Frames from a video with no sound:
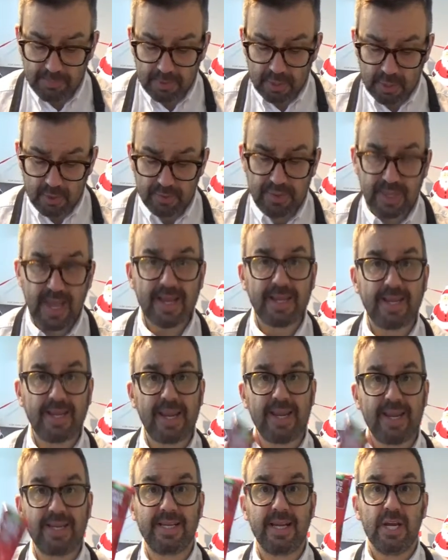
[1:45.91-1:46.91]
You then
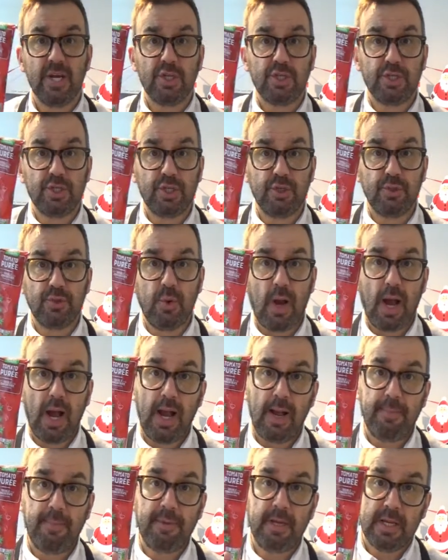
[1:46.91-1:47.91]
need 2
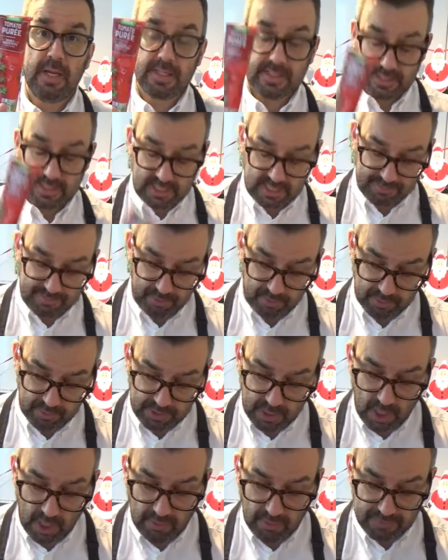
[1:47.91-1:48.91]
teaspoons
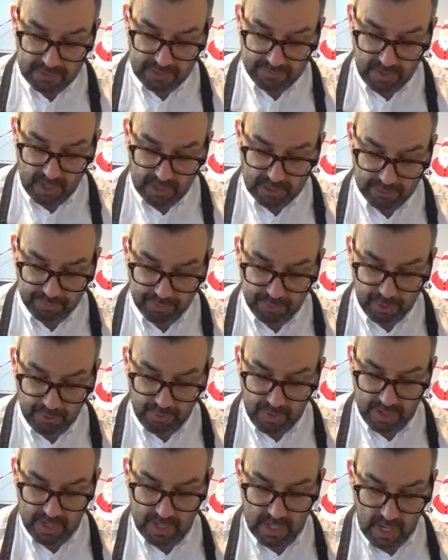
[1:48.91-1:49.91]
of tomato
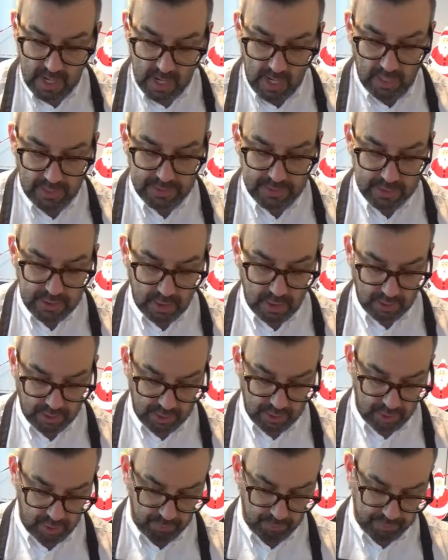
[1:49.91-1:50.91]
puree, a stock
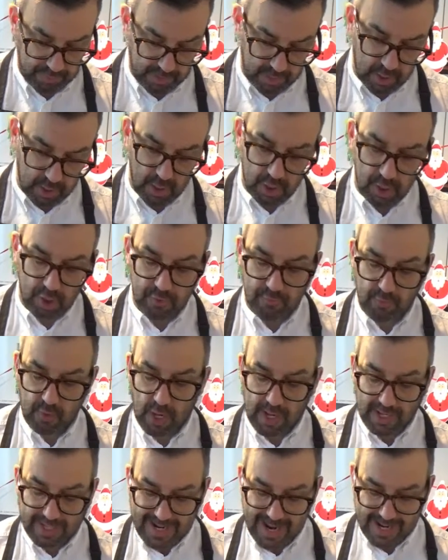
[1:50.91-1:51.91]
cube, you've
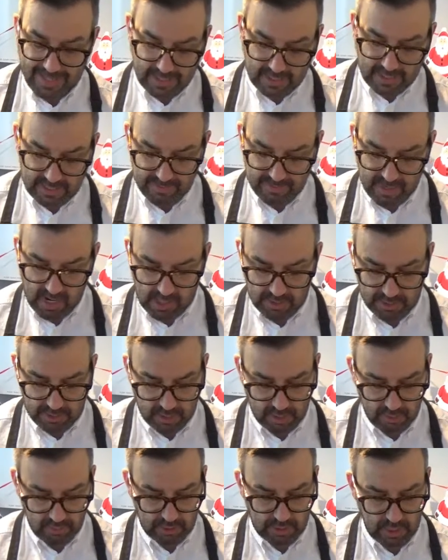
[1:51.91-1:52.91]
got a can of
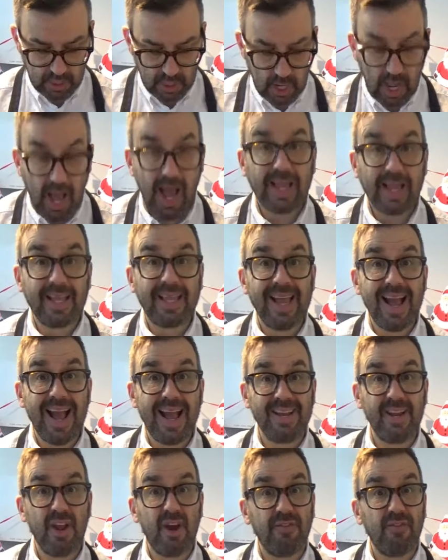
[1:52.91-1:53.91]
tomatoes, a
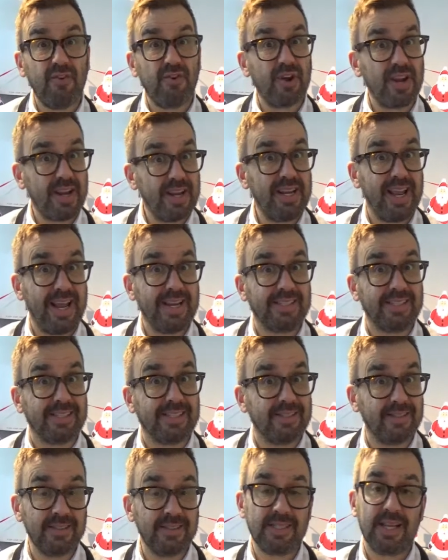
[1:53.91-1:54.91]
can of green
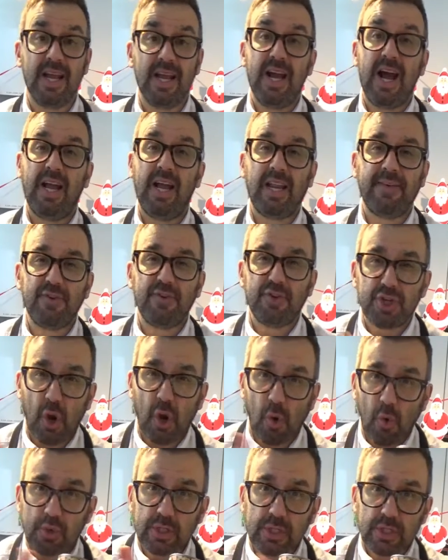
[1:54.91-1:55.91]
lentils, and I've
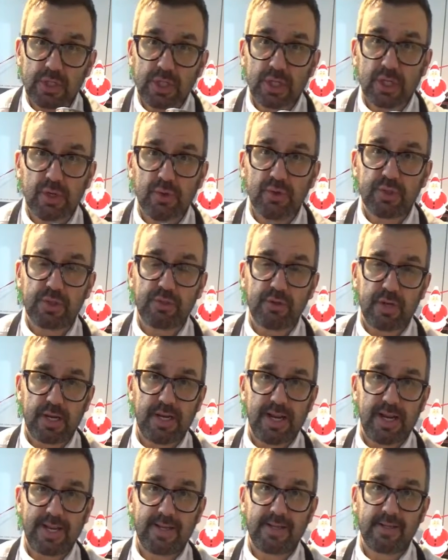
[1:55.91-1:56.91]
chosen to use green
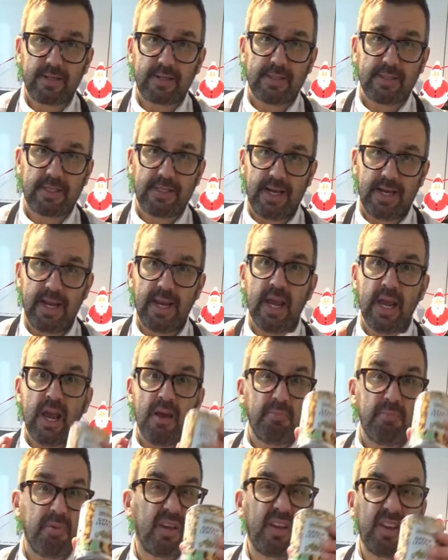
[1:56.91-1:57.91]
lentils today
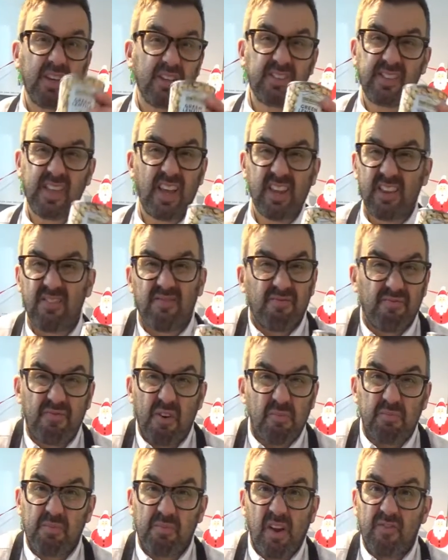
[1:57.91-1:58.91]
because they
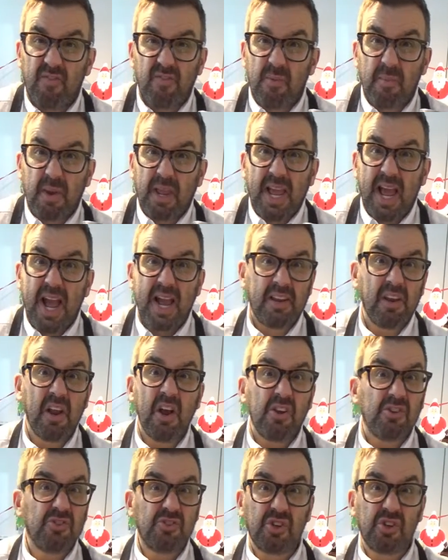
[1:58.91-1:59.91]
from a can,
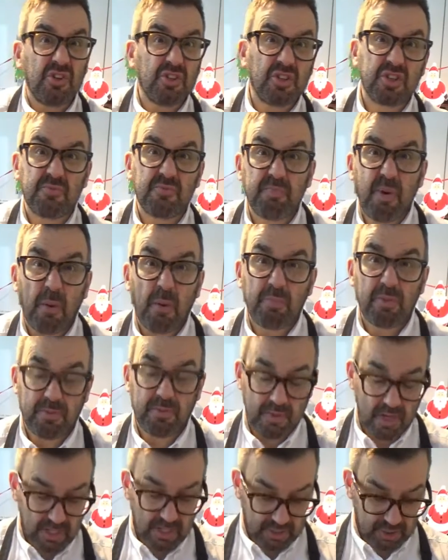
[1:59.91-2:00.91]
so you can just pop
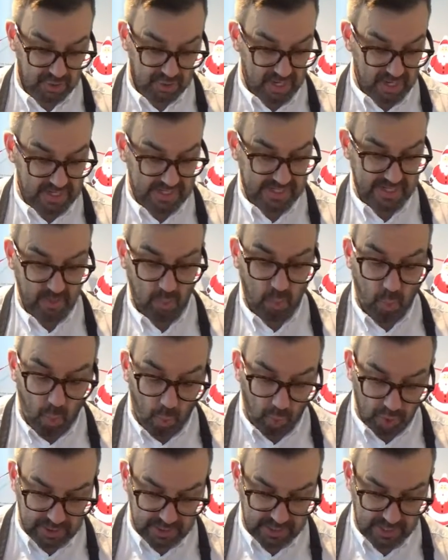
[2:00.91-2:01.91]
them straight in,
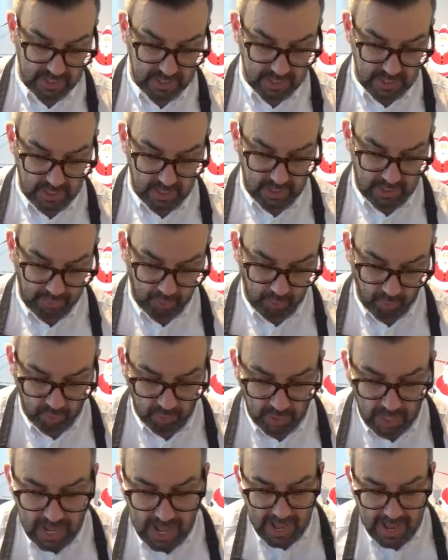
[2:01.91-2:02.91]
water and all.
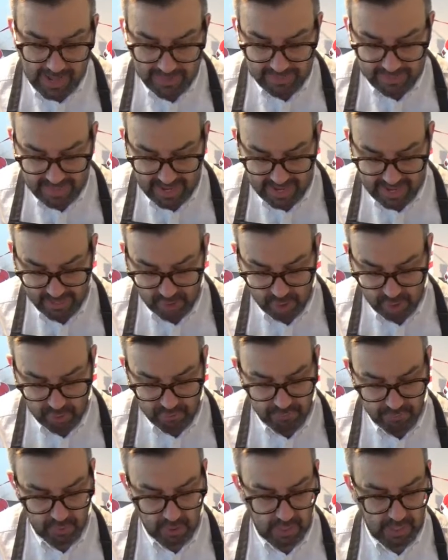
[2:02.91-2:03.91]
And then
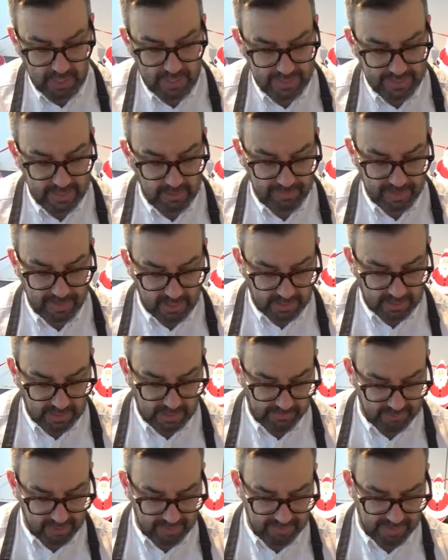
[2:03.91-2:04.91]
you've got a little bit of
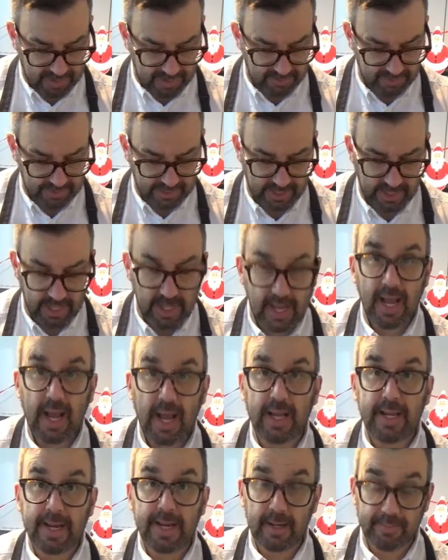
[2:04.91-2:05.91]
curry powder,
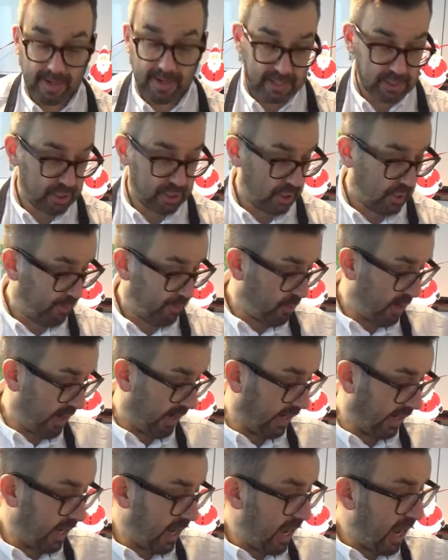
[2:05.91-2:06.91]
a little bit of turmeric,
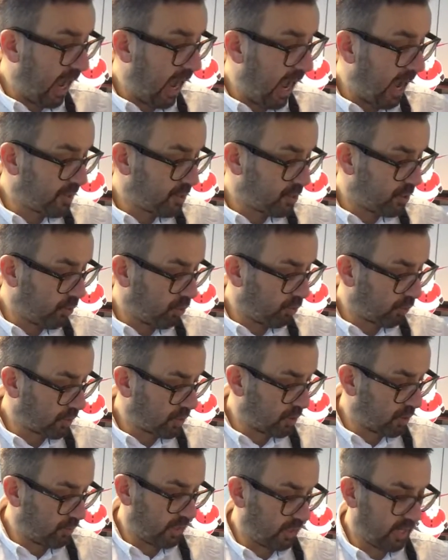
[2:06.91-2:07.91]
and you
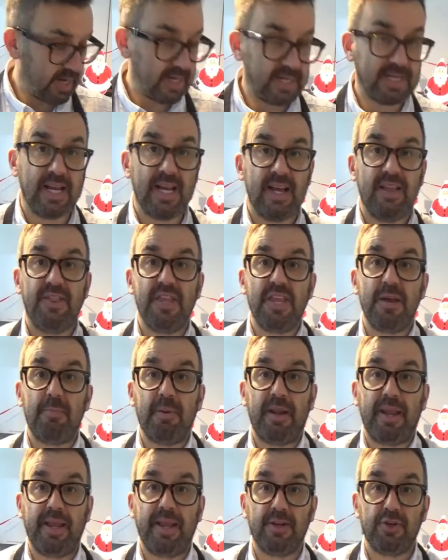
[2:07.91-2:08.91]
also need the
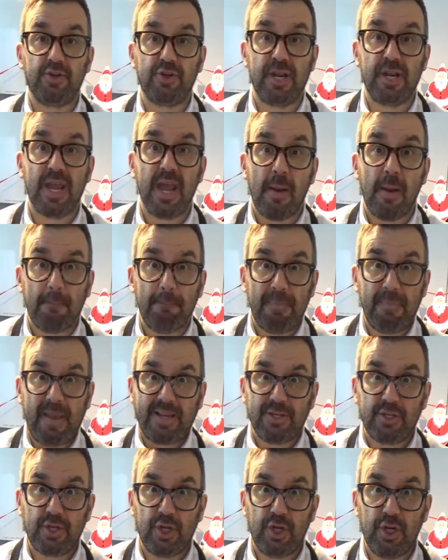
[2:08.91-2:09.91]
obligatory
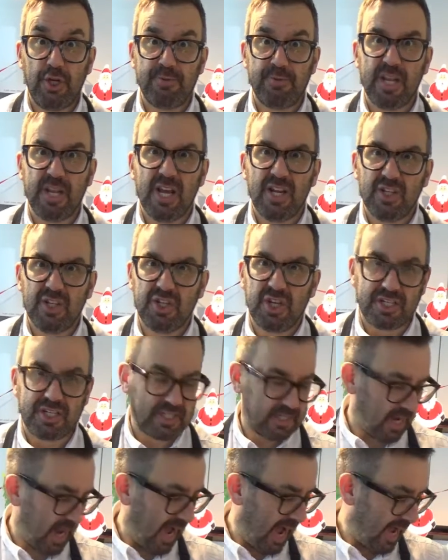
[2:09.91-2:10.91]
mixed herbs
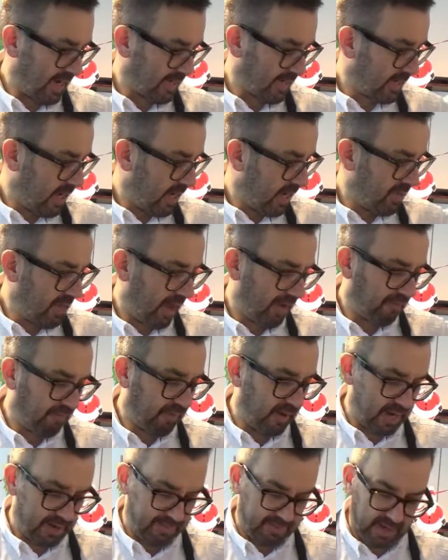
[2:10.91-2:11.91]
just to add that
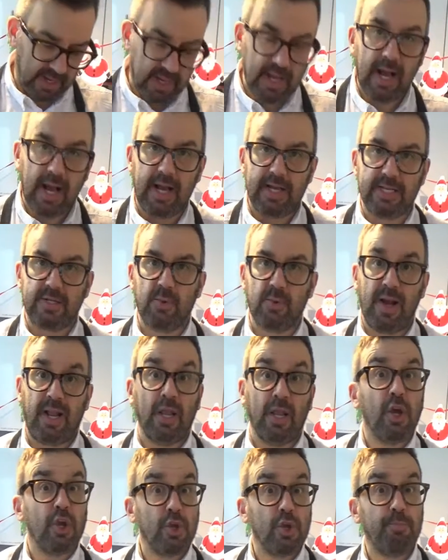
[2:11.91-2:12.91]
flavour as well.
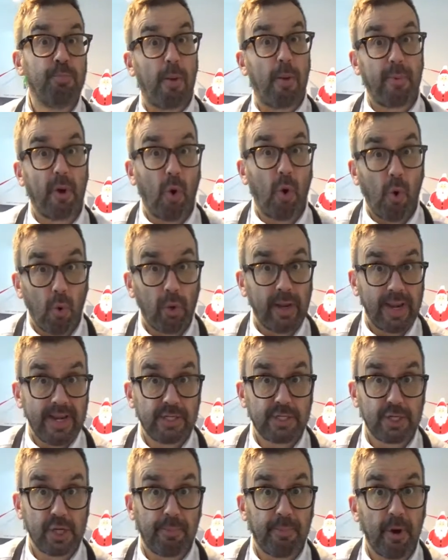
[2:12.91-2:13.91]
You pop it all
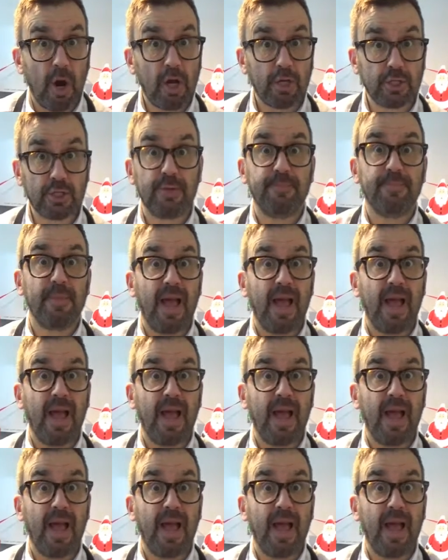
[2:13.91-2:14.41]
into your pot,